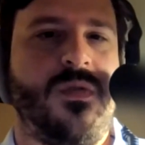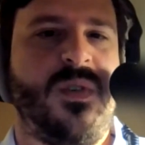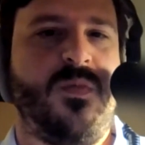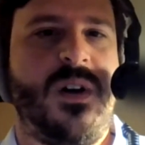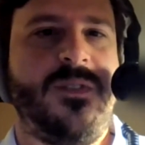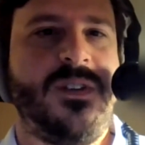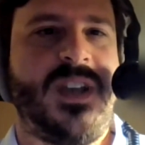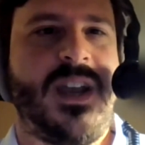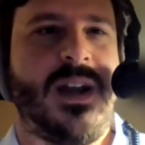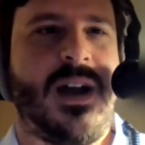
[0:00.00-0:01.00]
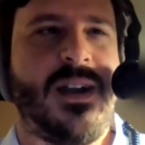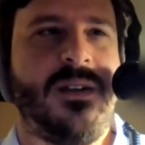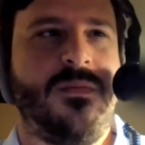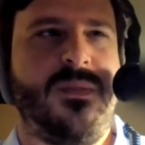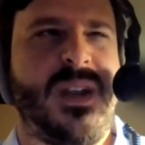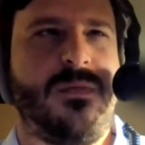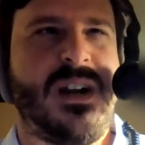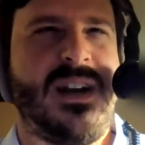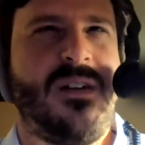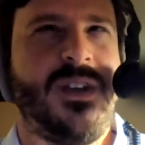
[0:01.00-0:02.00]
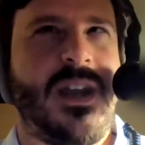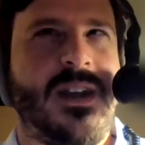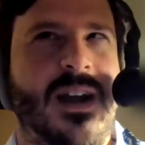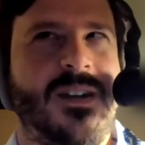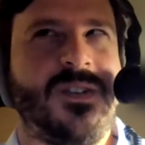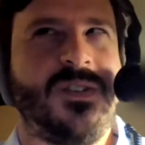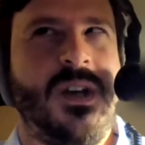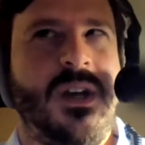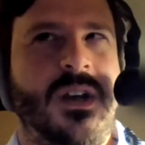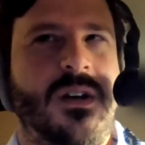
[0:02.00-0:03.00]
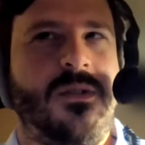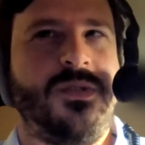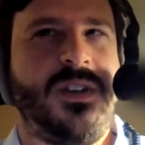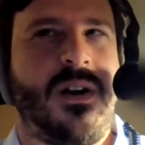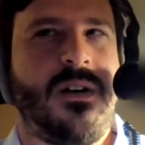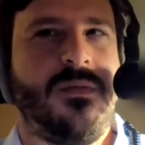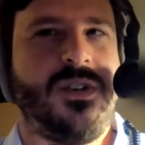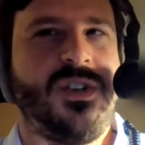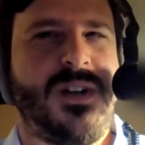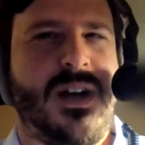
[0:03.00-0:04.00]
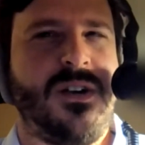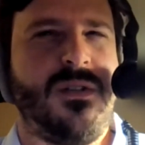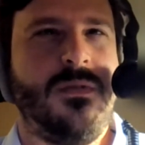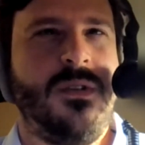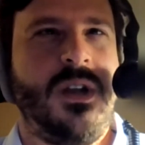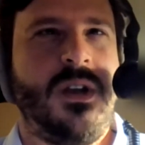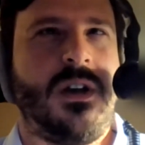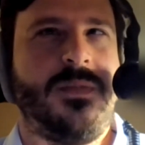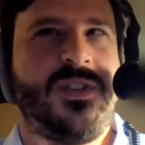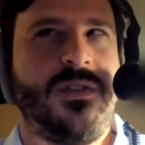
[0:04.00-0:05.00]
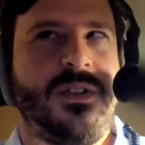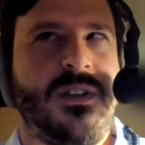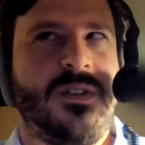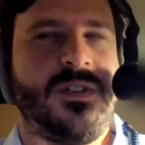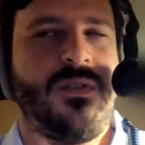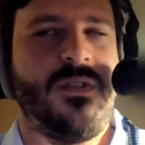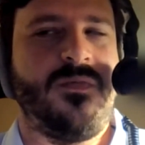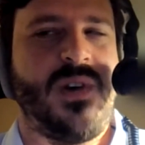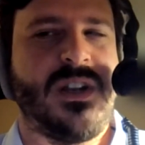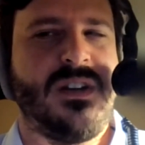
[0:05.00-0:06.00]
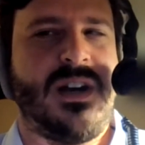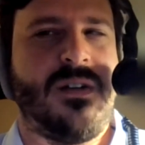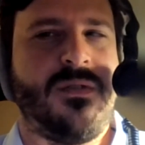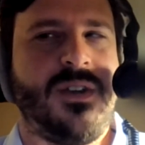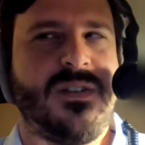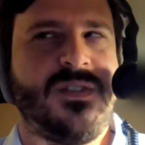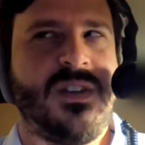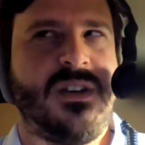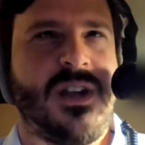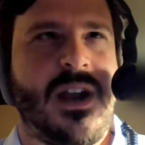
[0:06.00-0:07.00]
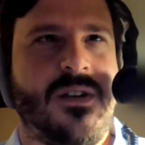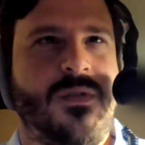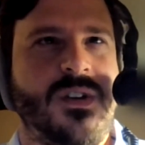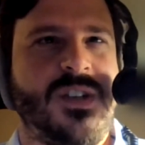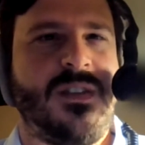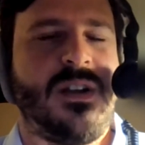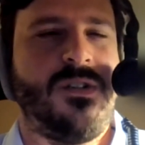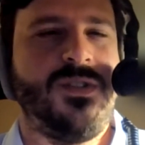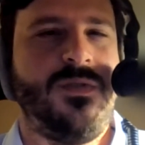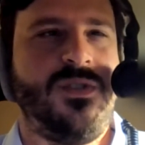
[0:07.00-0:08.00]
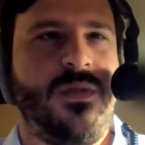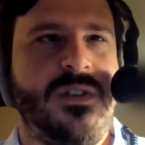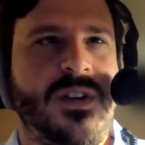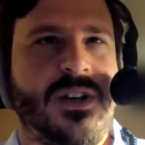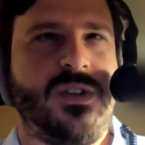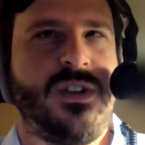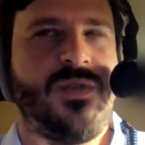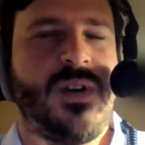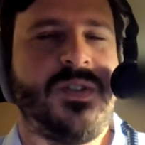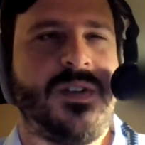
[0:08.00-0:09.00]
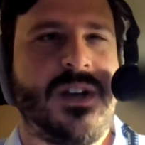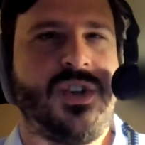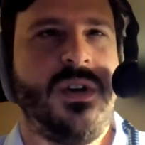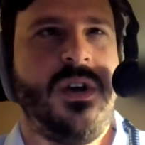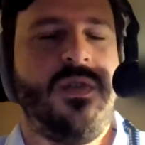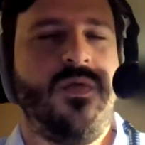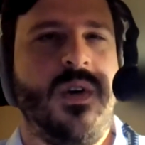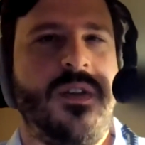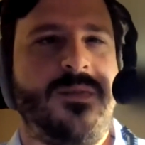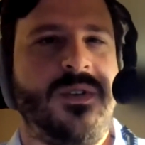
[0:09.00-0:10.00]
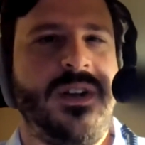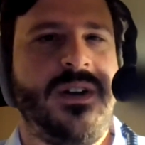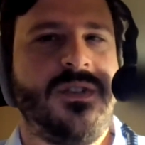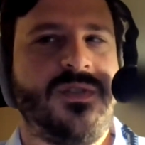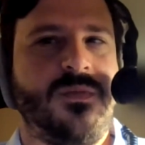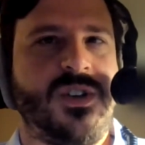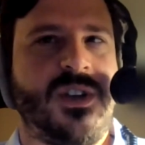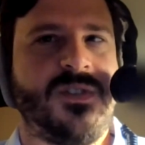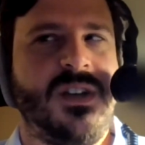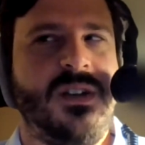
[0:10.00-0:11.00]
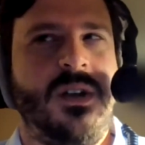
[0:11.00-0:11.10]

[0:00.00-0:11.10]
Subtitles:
and what this AI will mean. Right now, the AI is OCR, which is not new, but certainly this sort of breaking down things into categories, and then also the door detection, the address detection. Where that will lead us, we shall see,